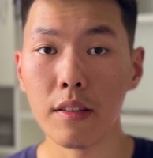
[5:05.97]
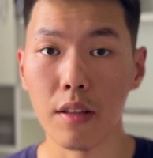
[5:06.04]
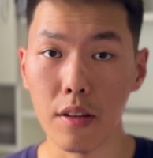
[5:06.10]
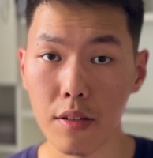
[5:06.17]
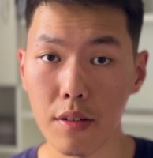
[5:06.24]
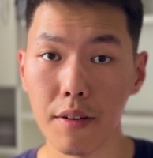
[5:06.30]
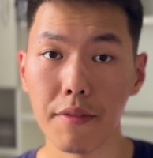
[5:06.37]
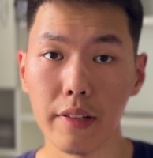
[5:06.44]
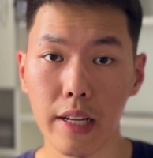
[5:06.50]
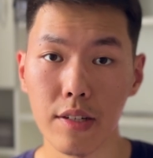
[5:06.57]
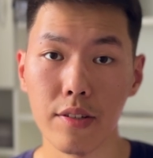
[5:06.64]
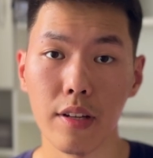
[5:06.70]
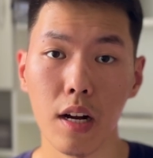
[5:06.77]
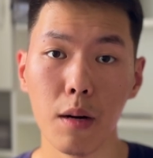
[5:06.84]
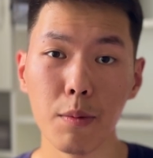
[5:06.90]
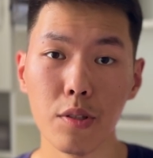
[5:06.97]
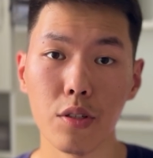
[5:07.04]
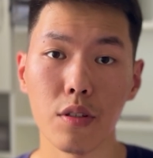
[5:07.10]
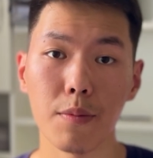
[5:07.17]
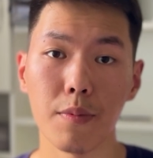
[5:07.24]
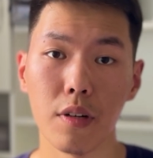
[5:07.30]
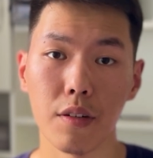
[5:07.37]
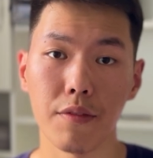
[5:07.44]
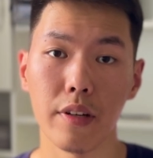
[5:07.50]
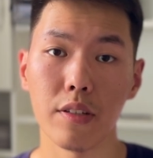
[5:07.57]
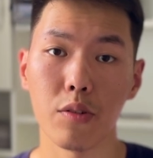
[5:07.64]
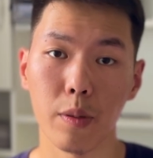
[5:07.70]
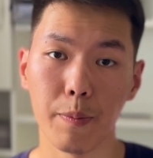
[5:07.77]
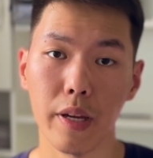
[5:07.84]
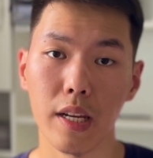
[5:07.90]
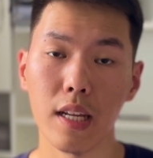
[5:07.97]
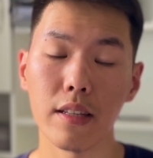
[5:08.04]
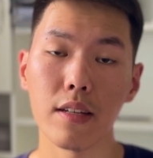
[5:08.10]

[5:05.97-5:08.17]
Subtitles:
This reflection helps you to prevent repeating